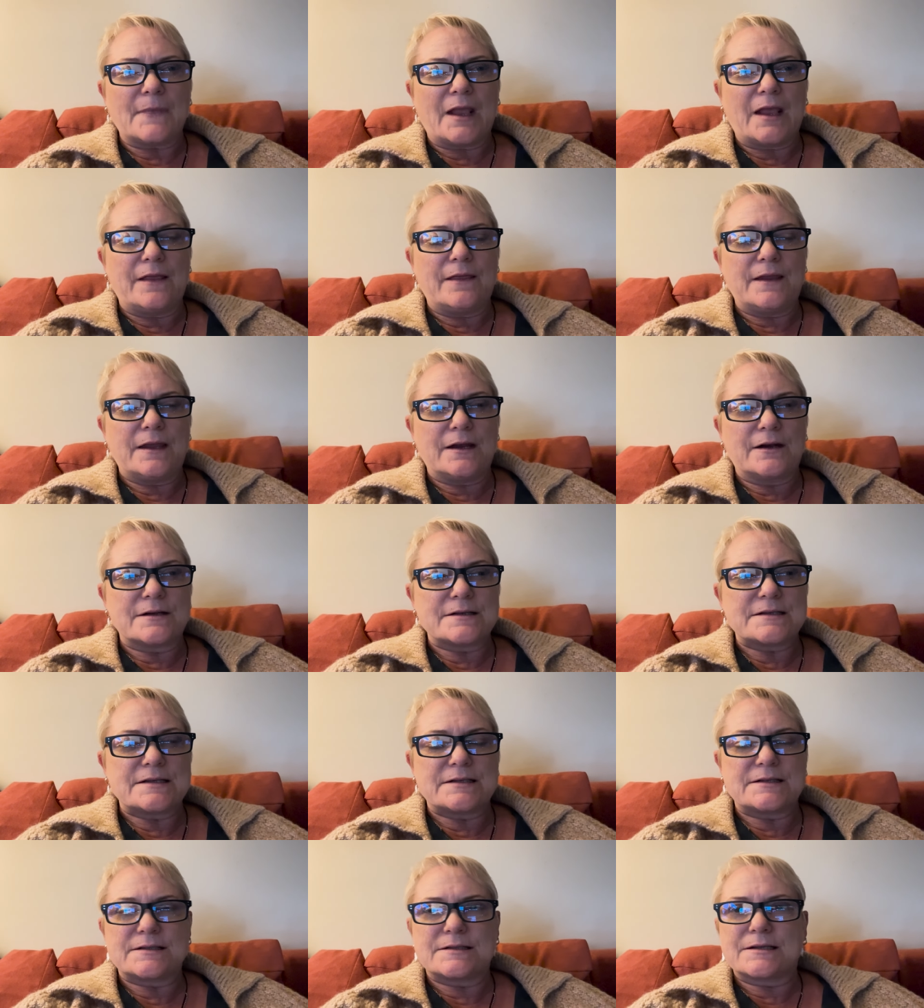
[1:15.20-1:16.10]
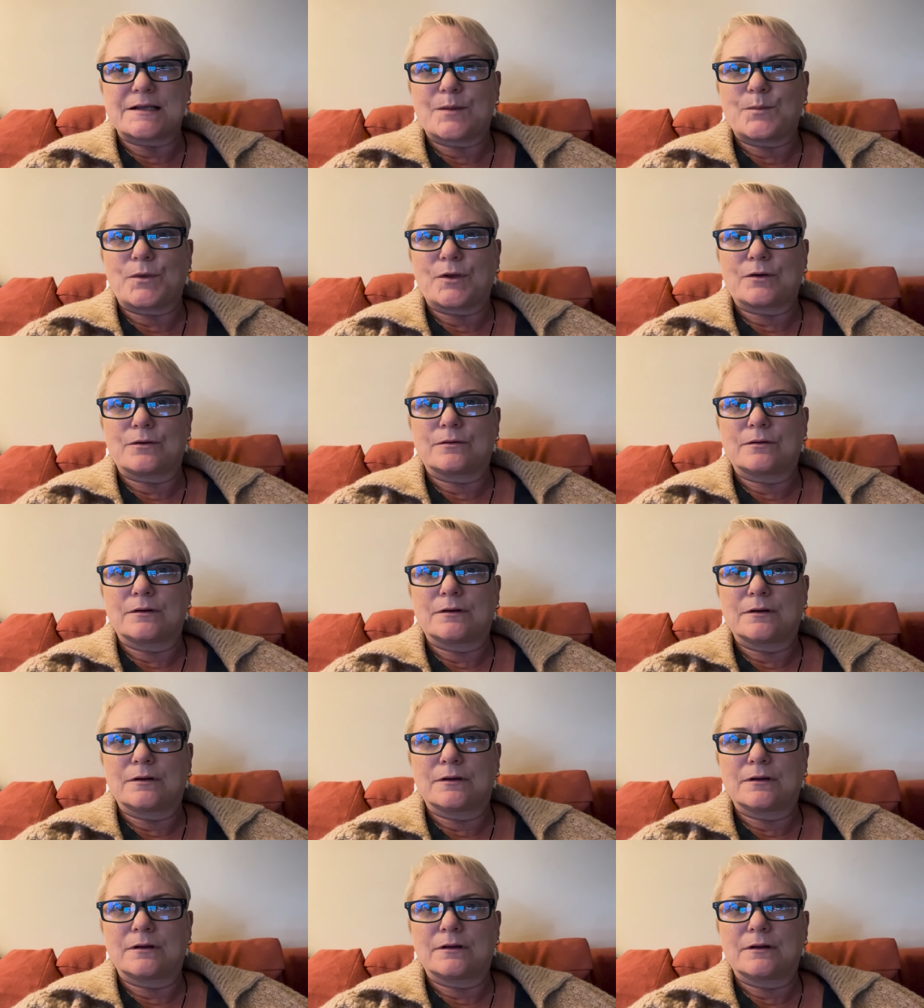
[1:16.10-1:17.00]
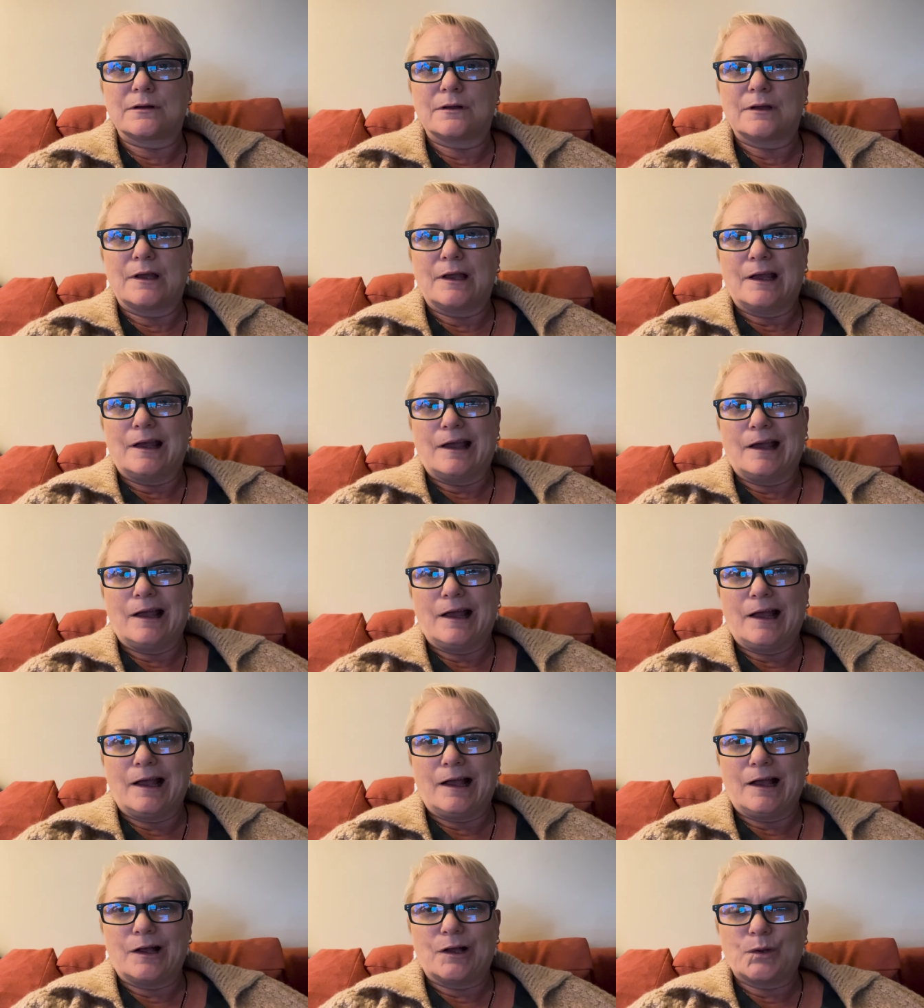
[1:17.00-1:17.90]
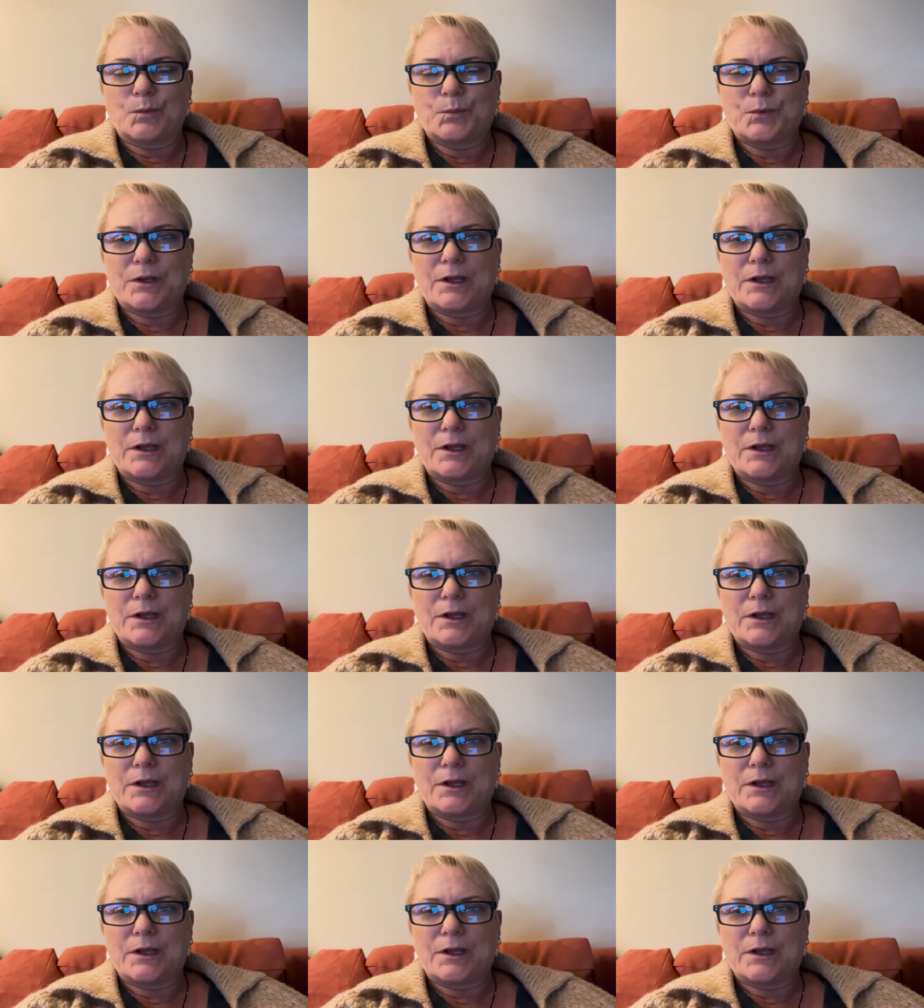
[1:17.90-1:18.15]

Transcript: Then I said to Samuel, help.